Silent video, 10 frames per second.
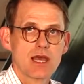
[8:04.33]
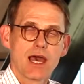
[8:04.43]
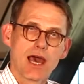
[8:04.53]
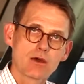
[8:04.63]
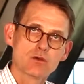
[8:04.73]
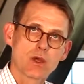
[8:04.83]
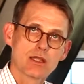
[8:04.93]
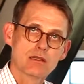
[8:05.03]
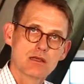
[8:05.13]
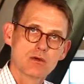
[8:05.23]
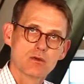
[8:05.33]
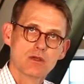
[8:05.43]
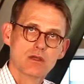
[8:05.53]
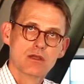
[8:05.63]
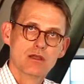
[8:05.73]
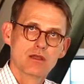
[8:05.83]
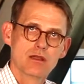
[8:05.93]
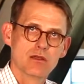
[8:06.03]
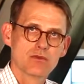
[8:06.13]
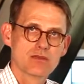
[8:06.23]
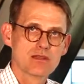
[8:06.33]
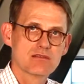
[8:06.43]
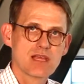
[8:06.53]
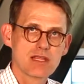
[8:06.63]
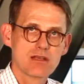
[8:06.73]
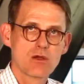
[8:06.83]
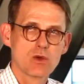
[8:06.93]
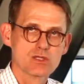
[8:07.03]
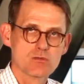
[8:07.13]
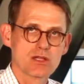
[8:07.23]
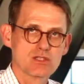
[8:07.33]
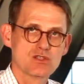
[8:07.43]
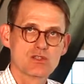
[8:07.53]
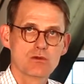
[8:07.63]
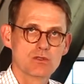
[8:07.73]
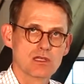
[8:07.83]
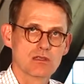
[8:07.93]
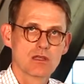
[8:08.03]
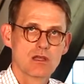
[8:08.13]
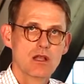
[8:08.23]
how do I know that they know as much as you did?